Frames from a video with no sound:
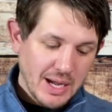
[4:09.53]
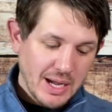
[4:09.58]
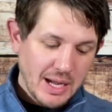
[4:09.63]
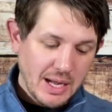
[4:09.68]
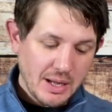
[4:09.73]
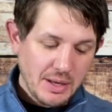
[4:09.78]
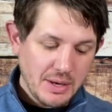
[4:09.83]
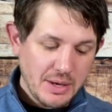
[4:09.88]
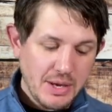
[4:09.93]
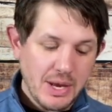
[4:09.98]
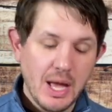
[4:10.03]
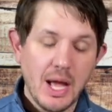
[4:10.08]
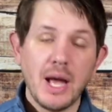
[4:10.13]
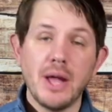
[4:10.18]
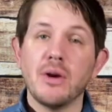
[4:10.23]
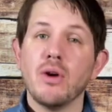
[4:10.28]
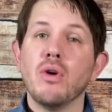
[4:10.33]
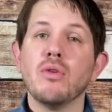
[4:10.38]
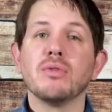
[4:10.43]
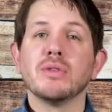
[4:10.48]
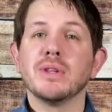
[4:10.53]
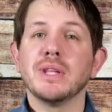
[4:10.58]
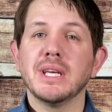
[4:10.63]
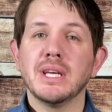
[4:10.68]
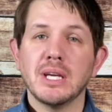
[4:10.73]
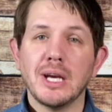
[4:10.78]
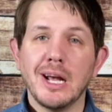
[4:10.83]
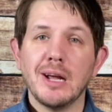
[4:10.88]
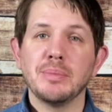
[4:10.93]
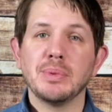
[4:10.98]
Not overly
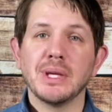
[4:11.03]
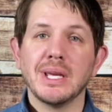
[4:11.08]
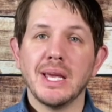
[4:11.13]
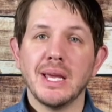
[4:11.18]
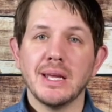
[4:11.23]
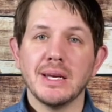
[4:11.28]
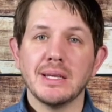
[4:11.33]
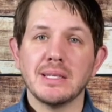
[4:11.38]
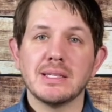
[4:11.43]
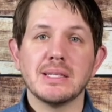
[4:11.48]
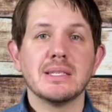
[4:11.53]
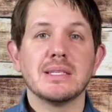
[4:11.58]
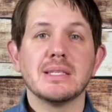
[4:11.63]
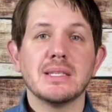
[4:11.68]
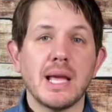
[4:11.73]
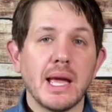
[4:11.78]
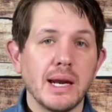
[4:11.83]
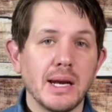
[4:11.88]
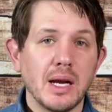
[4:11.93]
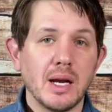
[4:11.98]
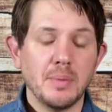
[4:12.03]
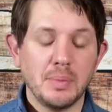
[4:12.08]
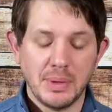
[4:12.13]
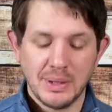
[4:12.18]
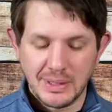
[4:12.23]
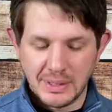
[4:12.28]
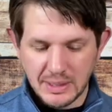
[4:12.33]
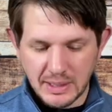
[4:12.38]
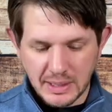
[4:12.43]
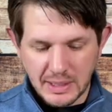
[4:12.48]
complicated to set up,